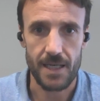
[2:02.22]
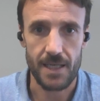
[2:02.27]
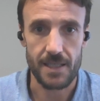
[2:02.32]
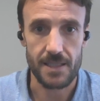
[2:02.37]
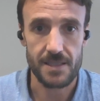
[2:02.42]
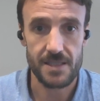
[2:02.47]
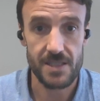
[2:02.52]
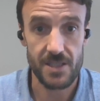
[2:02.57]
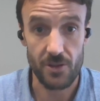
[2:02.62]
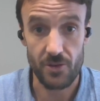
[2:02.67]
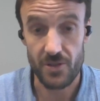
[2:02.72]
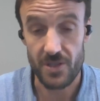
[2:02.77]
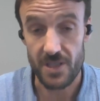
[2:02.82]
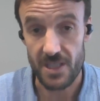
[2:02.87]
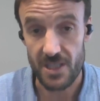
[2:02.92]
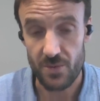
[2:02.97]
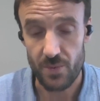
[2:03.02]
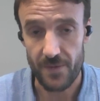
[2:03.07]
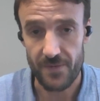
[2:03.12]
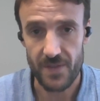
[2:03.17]

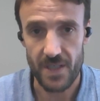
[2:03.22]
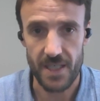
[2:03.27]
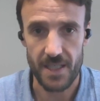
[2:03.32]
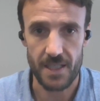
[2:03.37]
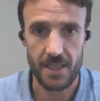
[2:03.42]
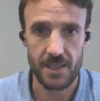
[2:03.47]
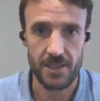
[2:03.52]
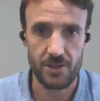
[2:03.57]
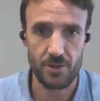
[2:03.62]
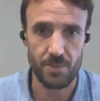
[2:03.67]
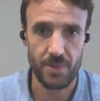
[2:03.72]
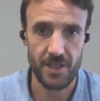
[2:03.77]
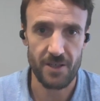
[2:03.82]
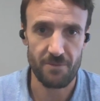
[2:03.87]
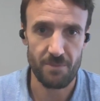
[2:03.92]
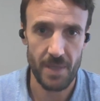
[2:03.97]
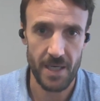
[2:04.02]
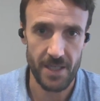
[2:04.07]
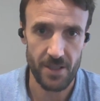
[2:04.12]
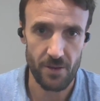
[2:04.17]
Celsius, we've taken a little bit of
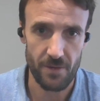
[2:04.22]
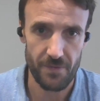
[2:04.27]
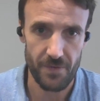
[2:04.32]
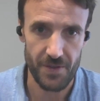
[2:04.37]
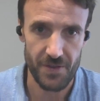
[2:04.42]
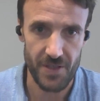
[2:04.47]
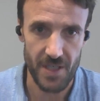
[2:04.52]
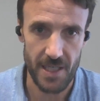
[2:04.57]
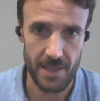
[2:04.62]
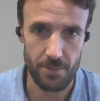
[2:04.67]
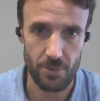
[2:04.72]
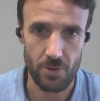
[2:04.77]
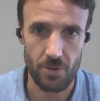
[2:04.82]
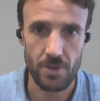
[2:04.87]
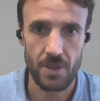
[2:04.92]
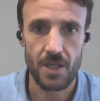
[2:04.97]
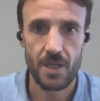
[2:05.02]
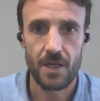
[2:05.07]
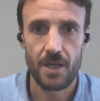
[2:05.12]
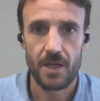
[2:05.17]
money off the
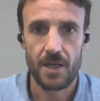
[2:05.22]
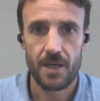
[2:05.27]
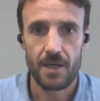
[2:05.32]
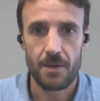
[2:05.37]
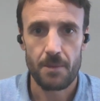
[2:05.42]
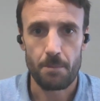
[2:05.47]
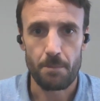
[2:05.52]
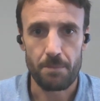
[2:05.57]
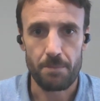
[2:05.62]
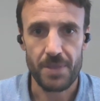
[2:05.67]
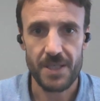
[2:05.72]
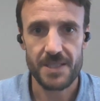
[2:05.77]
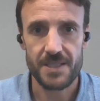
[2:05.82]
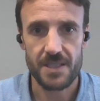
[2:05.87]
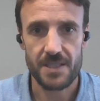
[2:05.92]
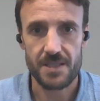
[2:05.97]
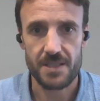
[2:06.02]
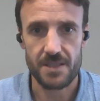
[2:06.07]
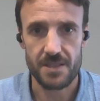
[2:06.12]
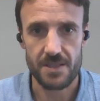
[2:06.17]
table.
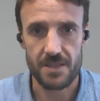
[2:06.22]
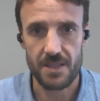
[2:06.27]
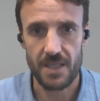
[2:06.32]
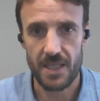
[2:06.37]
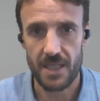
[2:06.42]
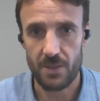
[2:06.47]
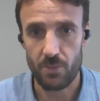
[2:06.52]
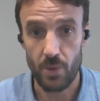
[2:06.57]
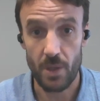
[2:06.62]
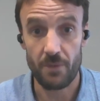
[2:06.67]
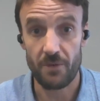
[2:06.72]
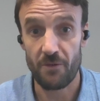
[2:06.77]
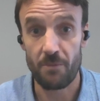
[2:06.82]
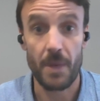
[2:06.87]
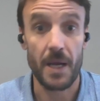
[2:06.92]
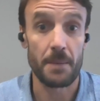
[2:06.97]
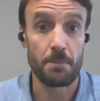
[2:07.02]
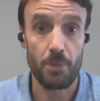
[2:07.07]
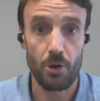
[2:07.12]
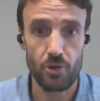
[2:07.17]
Businesses there where we've
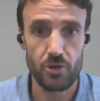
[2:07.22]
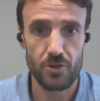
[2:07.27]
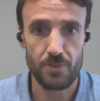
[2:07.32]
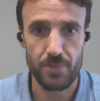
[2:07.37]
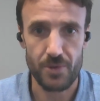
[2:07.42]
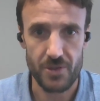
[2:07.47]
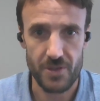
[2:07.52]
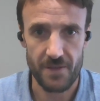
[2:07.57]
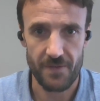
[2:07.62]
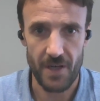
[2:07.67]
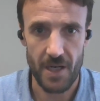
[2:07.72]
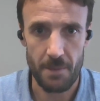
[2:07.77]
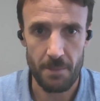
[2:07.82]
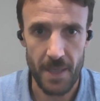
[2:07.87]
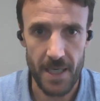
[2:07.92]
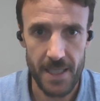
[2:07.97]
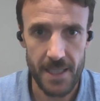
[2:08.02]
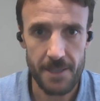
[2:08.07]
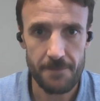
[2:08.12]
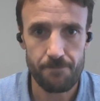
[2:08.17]
made multiples of our
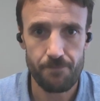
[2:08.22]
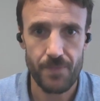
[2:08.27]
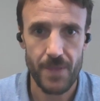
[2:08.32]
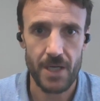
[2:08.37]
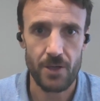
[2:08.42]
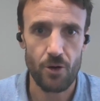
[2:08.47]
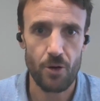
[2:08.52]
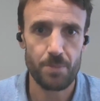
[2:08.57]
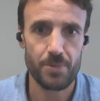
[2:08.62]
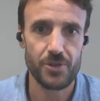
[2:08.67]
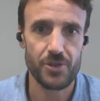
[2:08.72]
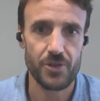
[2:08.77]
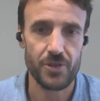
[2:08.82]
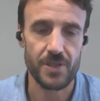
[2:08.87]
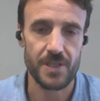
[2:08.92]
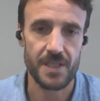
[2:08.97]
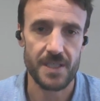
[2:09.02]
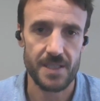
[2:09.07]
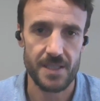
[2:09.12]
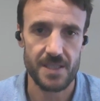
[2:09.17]
money, our
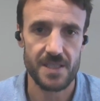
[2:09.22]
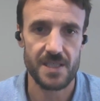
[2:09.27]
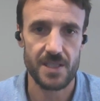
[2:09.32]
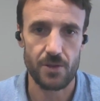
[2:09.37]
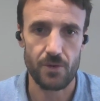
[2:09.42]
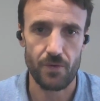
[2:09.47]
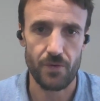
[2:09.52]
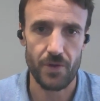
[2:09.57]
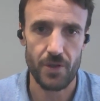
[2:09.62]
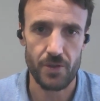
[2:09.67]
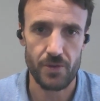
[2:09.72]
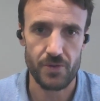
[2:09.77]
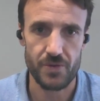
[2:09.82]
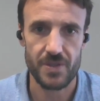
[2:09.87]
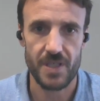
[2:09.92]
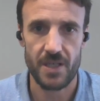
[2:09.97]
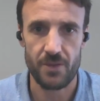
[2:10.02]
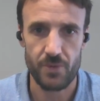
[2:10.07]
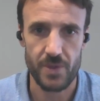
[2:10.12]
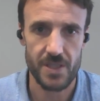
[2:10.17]
opportunity to sell those
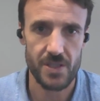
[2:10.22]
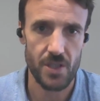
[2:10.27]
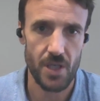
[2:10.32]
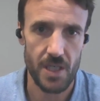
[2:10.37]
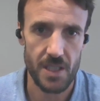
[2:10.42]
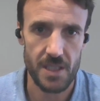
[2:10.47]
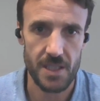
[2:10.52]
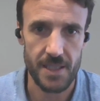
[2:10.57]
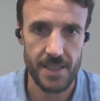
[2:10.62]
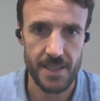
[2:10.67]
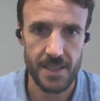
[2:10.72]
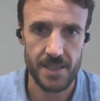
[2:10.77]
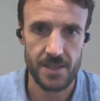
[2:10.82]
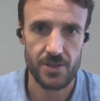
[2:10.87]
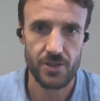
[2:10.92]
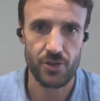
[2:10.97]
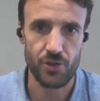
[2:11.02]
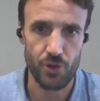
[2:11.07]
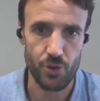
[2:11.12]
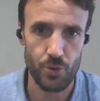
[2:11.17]
and recycle it
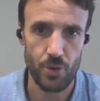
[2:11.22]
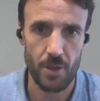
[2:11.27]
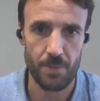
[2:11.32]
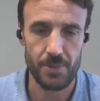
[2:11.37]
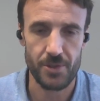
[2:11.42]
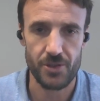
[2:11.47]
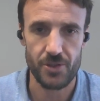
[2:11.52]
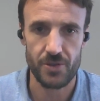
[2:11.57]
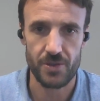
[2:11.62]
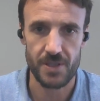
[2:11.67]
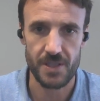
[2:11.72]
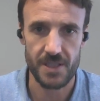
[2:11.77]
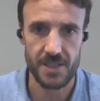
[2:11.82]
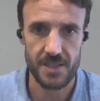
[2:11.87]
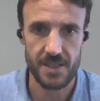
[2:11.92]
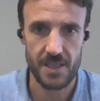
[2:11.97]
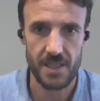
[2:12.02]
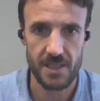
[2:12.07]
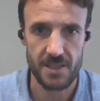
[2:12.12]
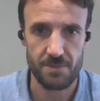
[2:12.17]
into new
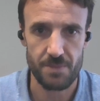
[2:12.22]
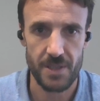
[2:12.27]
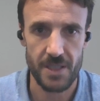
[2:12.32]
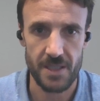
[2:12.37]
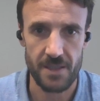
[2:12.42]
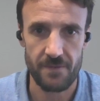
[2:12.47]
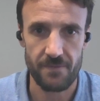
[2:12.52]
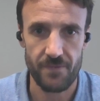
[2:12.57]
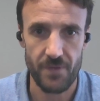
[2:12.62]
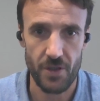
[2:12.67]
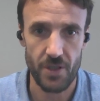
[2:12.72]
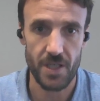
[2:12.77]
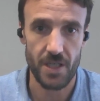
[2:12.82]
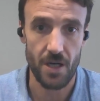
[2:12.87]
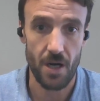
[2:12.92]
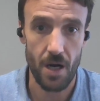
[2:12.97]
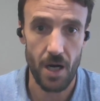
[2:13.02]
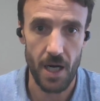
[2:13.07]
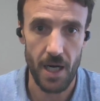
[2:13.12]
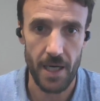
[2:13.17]
opportunities has been very
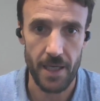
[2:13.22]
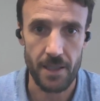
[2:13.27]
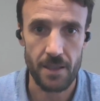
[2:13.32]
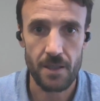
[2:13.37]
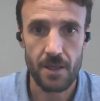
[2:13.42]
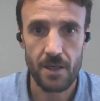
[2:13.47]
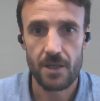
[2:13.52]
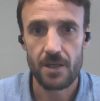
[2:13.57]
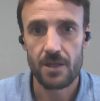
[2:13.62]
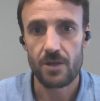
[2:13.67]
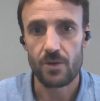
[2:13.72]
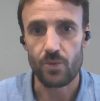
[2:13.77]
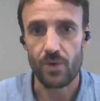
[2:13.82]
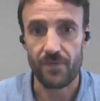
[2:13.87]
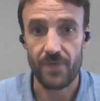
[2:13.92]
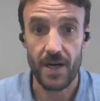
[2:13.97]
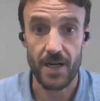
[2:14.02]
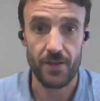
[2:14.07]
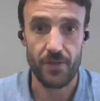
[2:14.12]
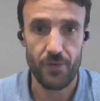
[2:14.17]
high.
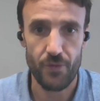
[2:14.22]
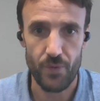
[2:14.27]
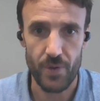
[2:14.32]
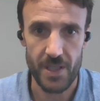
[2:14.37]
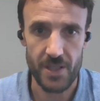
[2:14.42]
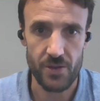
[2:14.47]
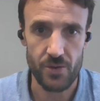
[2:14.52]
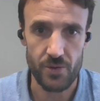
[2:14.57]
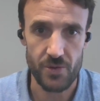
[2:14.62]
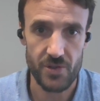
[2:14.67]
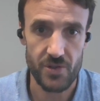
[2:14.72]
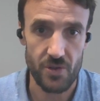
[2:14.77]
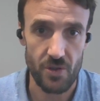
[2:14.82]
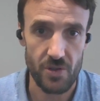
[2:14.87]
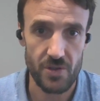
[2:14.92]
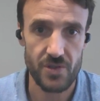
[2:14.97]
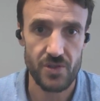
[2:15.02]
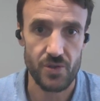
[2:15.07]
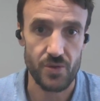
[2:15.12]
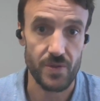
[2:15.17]
We've added 3 new
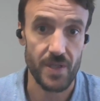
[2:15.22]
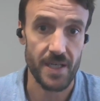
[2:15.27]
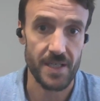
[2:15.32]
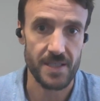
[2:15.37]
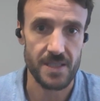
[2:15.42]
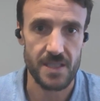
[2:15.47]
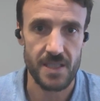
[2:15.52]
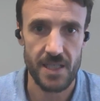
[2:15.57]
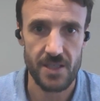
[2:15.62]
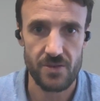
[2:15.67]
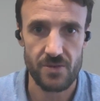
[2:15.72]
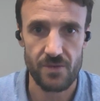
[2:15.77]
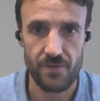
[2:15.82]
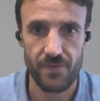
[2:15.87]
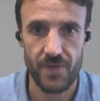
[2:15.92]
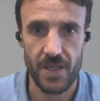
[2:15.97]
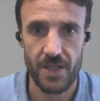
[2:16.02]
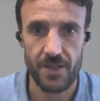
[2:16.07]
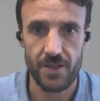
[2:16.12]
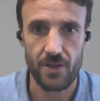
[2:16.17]
stocks to that international
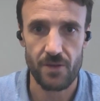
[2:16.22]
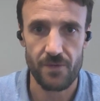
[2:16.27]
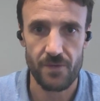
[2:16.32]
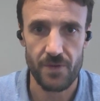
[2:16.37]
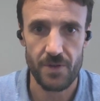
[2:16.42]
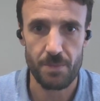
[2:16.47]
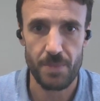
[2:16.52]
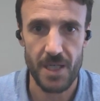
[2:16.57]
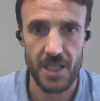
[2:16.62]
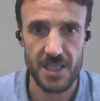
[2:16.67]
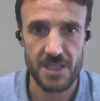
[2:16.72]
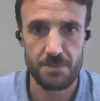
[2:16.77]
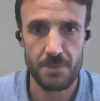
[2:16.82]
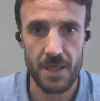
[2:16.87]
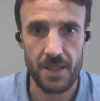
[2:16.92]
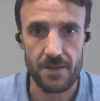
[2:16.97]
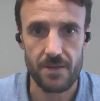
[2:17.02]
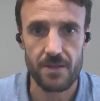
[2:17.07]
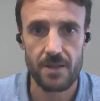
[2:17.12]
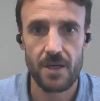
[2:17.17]
fund over the past
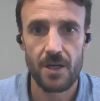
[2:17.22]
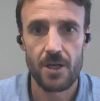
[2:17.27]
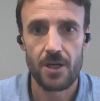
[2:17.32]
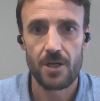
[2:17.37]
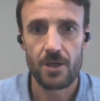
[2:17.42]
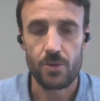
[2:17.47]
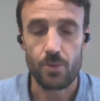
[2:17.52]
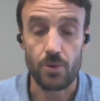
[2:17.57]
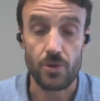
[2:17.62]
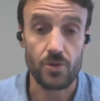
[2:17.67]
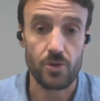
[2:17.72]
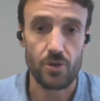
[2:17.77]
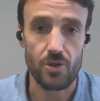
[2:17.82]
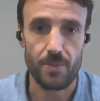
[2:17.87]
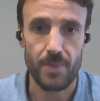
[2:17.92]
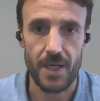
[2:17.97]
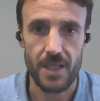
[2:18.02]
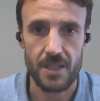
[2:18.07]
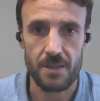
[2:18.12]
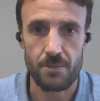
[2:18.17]
month. We'll talk
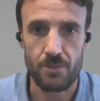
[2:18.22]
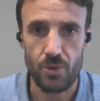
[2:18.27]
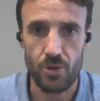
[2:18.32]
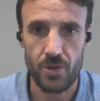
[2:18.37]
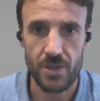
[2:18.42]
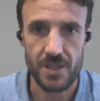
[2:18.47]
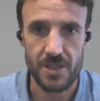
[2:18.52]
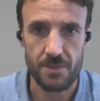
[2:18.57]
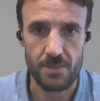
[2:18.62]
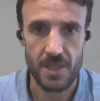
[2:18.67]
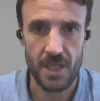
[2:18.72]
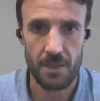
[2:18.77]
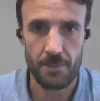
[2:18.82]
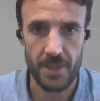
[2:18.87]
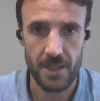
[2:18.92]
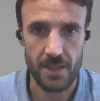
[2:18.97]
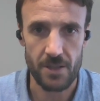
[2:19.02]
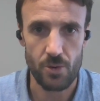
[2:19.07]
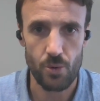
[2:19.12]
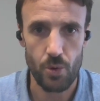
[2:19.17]
about them more in some
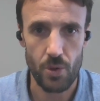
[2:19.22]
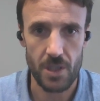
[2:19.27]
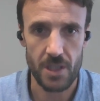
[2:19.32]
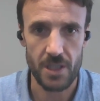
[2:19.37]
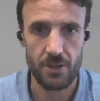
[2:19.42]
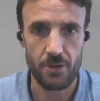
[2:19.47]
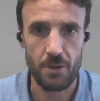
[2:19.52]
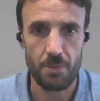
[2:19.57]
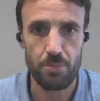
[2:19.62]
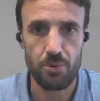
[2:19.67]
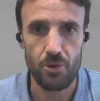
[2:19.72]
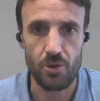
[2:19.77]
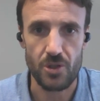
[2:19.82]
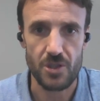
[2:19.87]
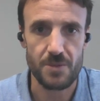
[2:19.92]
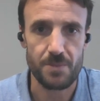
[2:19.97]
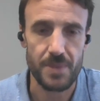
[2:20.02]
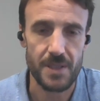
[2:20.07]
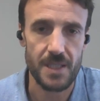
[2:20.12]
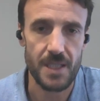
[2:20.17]
coming quarterly
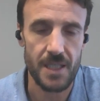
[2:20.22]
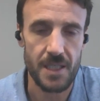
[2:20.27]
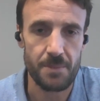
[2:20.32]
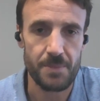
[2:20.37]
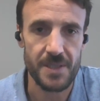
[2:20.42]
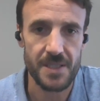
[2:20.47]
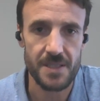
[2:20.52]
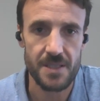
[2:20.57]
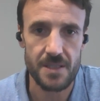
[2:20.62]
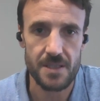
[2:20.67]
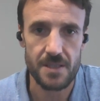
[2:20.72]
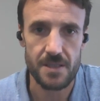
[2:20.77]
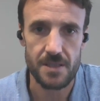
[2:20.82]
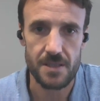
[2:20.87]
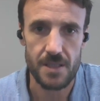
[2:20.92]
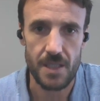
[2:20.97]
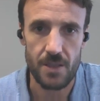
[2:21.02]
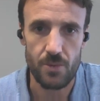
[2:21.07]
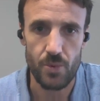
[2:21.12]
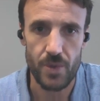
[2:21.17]
reports, but they are
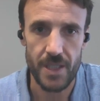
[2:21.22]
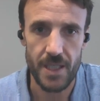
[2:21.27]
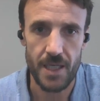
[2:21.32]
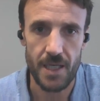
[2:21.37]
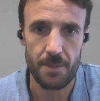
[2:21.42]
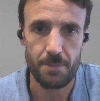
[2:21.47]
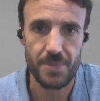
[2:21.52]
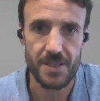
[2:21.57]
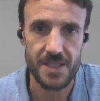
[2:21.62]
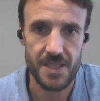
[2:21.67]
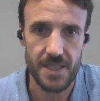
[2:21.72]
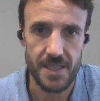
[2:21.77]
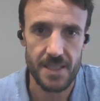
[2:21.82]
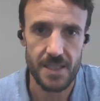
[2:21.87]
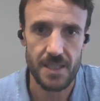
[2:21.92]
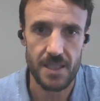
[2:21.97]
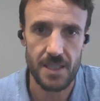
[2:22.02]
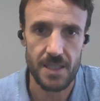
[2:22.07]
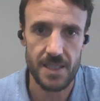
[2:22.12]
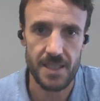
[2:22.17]
businesses that we are
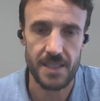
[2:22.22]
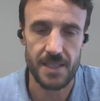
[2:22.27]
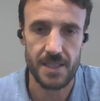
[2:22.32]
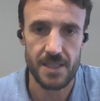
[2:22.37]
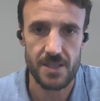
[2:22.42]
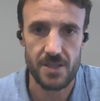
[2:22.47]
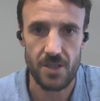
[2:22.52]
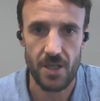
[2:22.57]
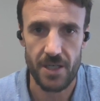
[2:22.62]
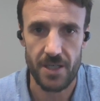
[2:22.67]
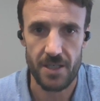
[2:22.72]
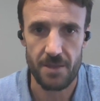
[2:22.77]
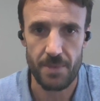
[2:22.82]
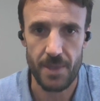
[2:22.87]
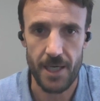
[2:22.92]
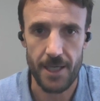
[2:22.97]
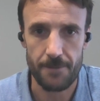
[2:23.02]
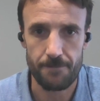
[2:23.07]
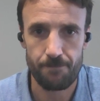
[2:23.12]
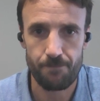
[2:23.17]
particularly excited
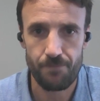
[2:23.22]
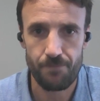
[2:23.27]
about.